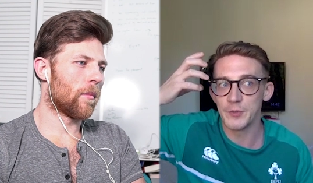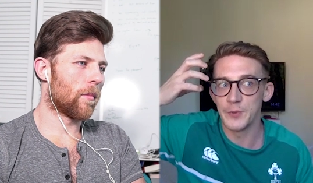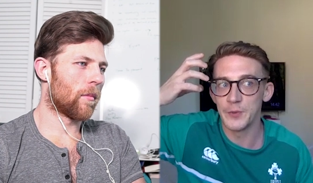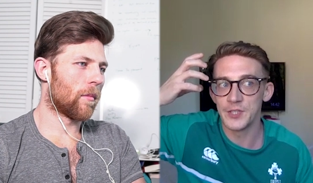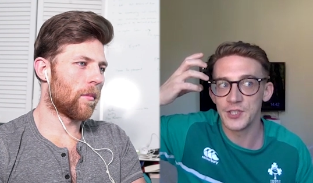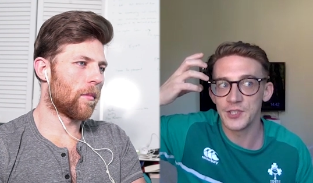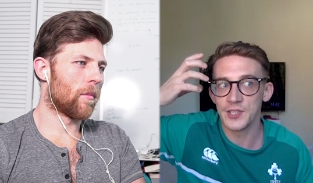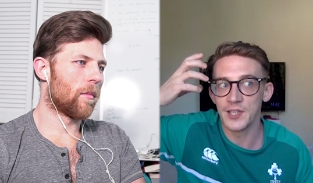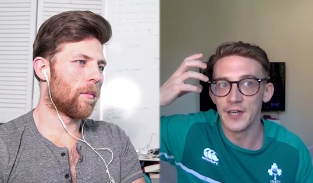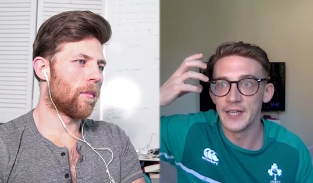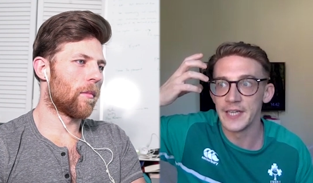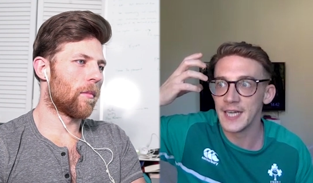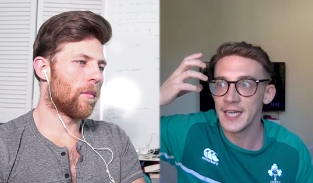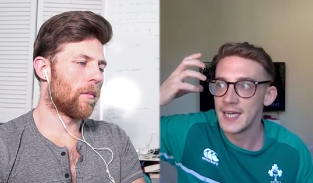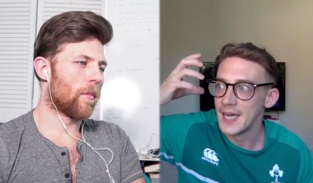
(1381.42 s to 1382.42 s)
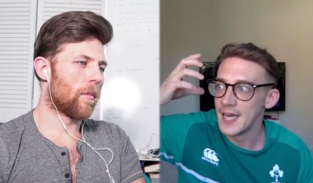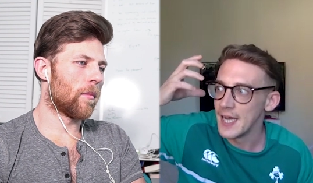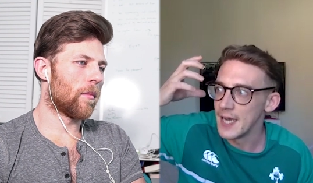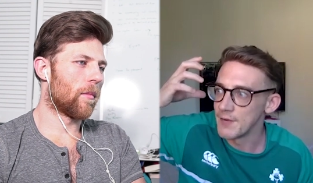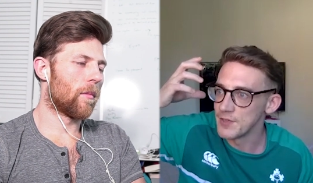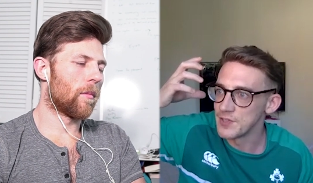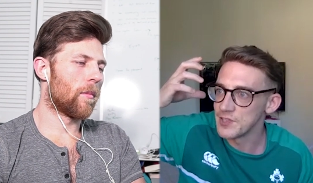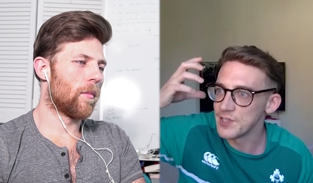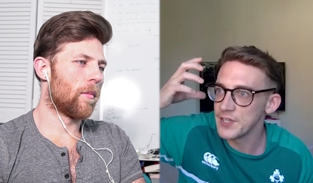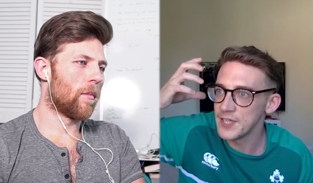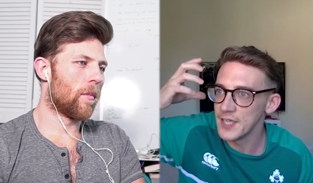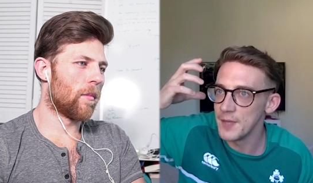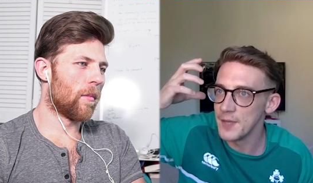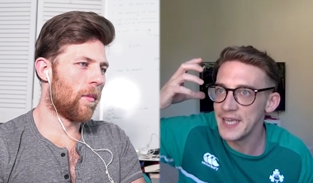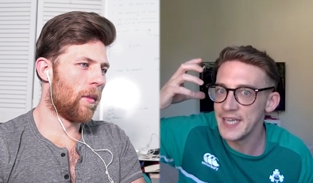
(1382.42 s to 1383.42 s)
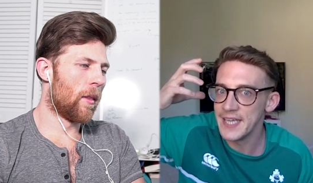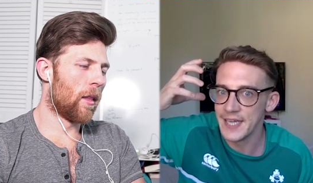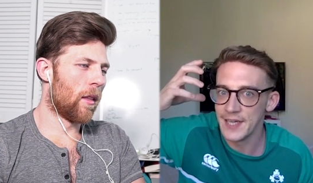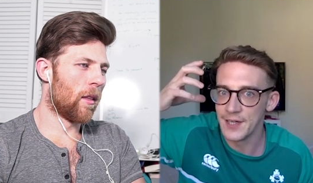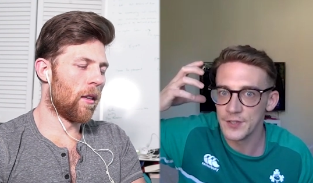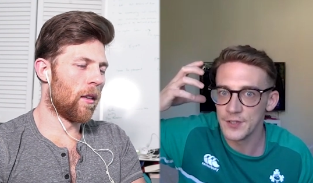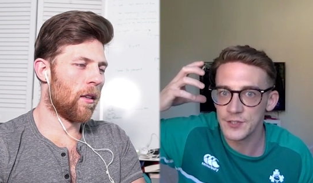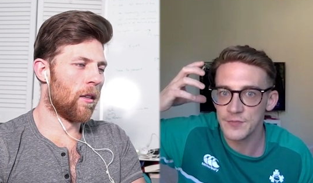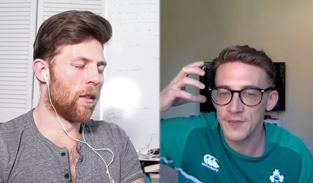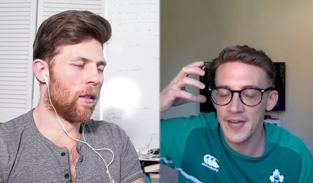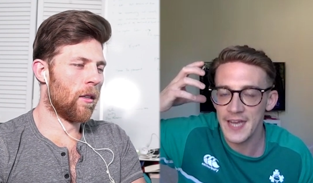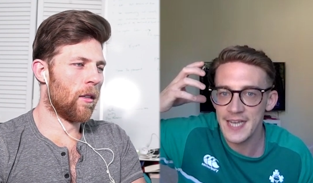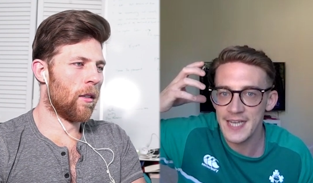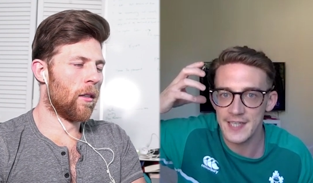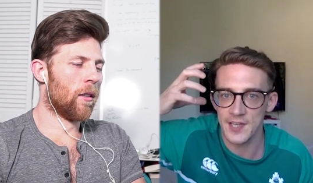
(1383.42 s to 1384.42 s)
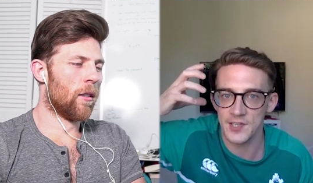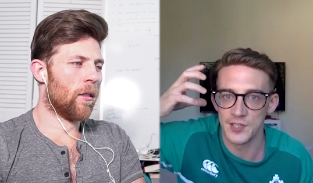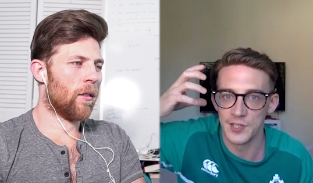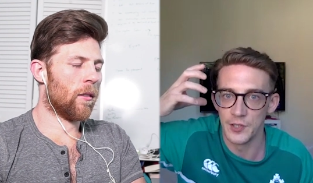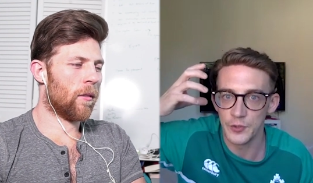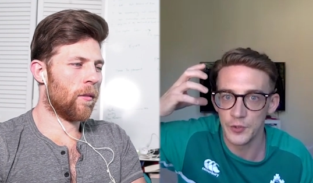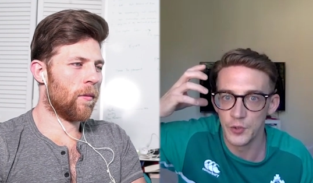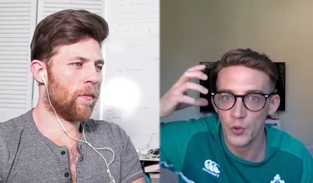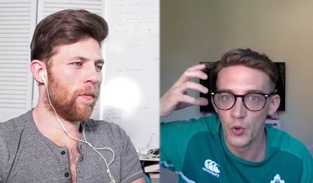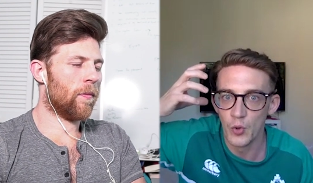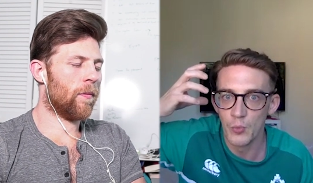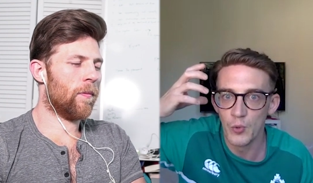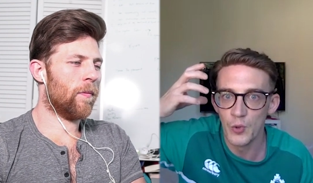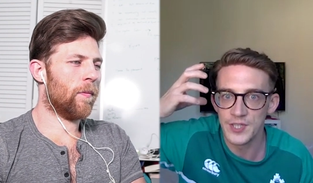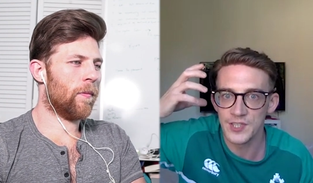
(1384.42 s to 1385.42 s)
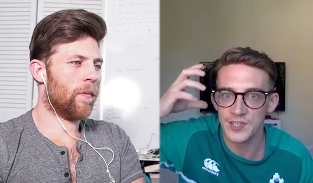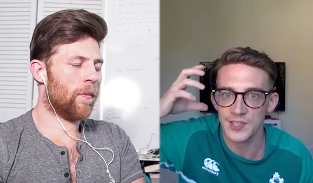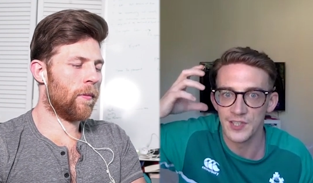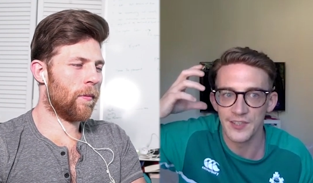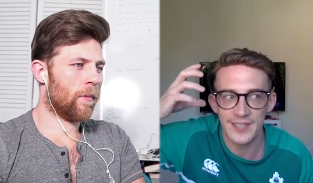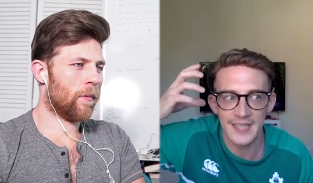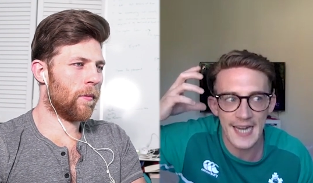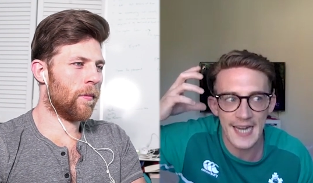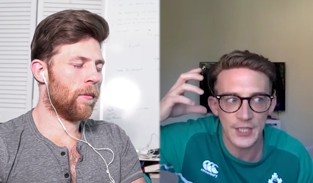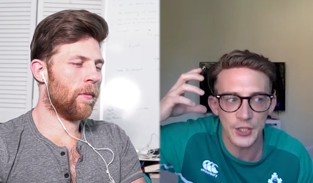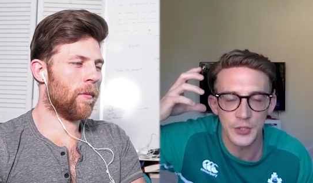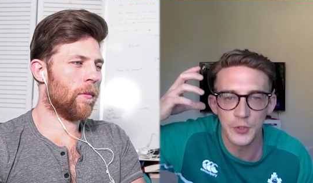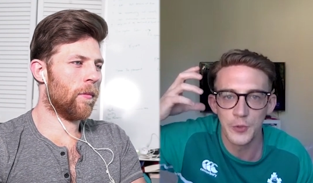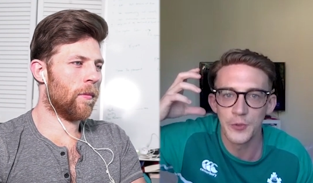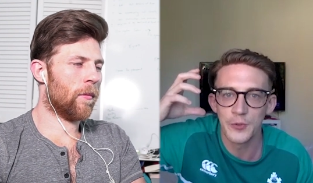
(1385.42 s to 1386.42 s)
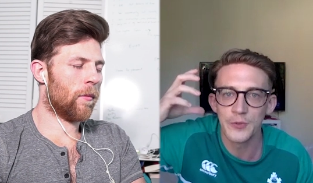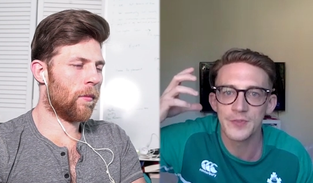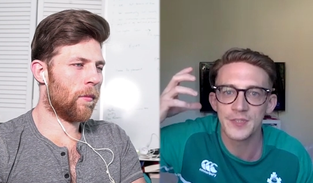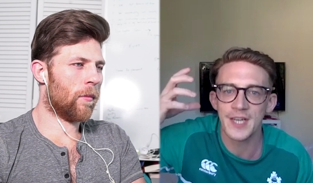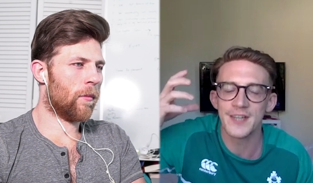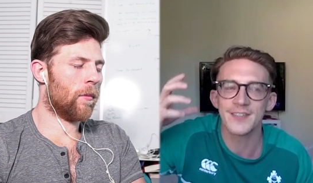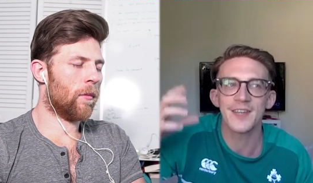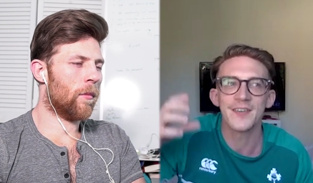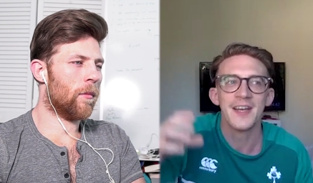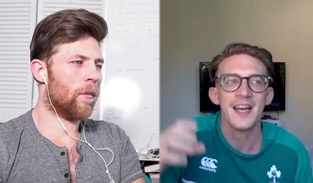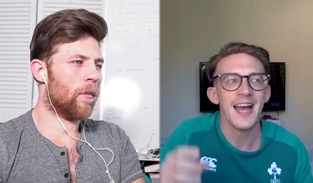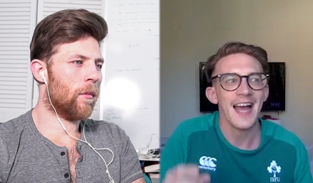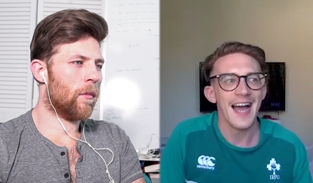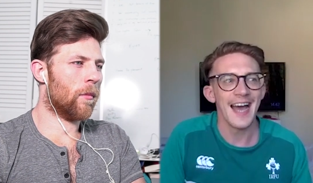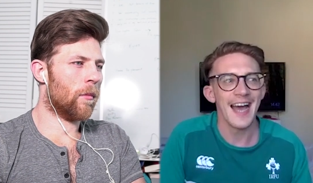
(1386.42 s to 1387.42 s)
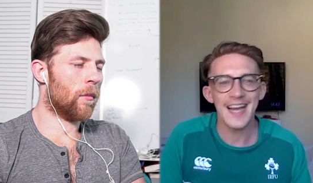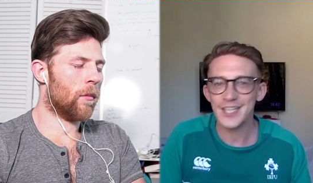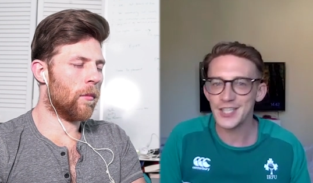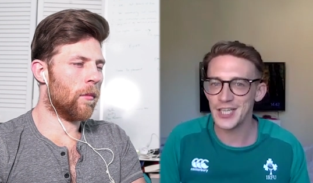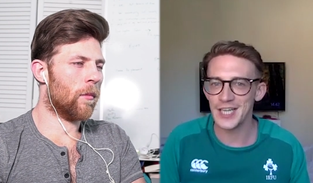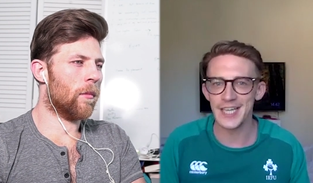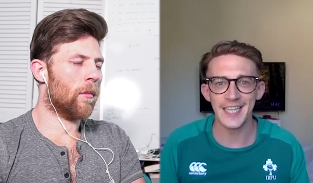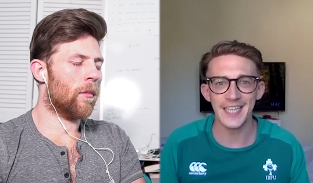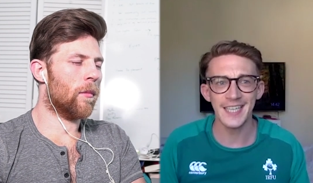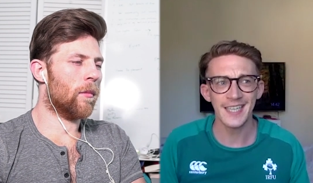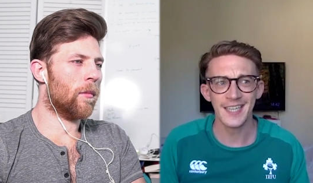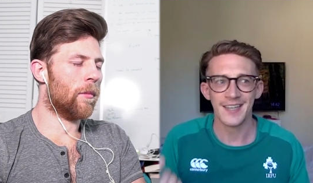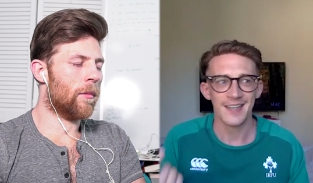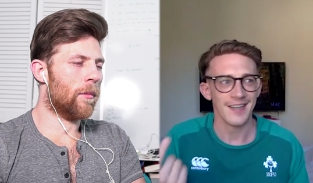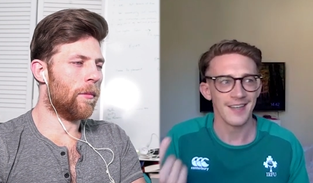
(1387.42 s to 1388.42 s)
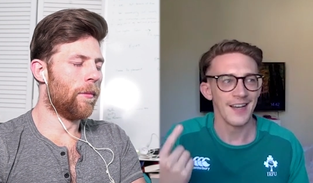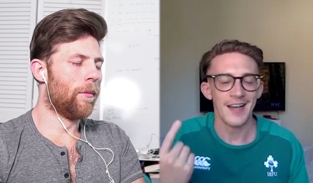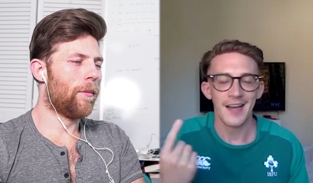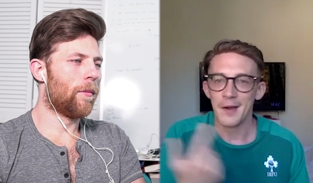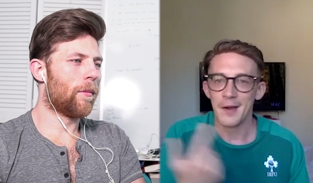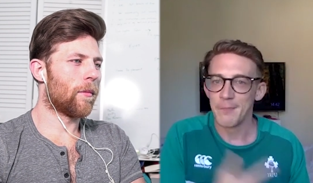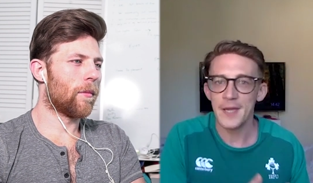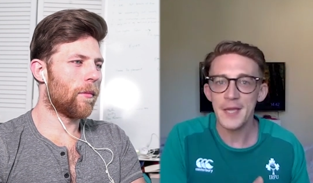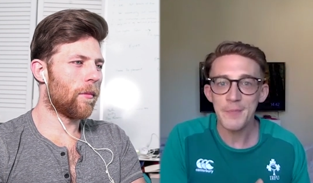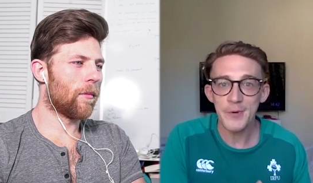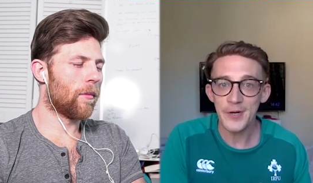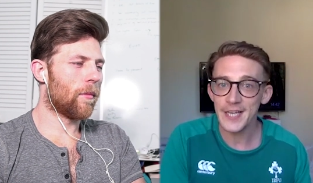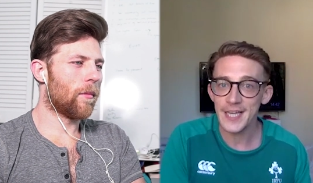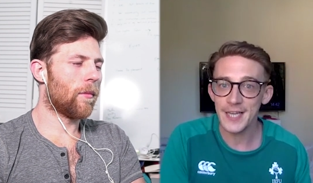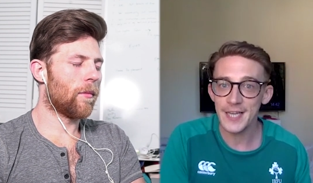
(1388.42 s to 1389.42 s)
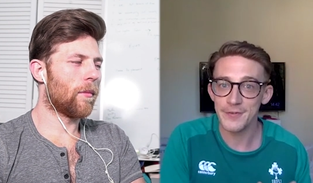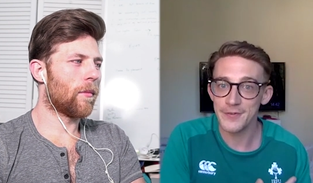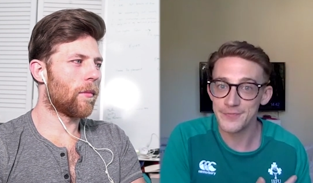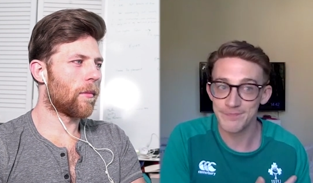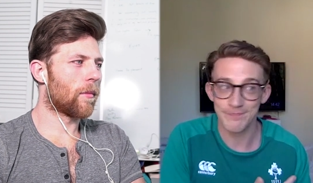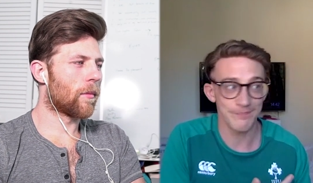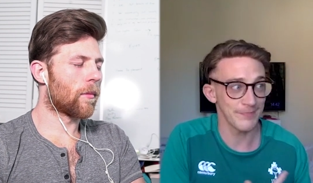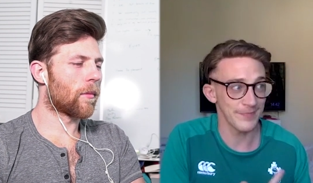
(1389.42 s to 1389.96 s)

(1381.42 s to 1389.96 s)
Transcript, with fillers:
Speaker 1: we're just like, everyone's looking at me, it looks fake, it doesn't look normal, it doesn't look natural, and all this kind of stuff. And actually, people don't give a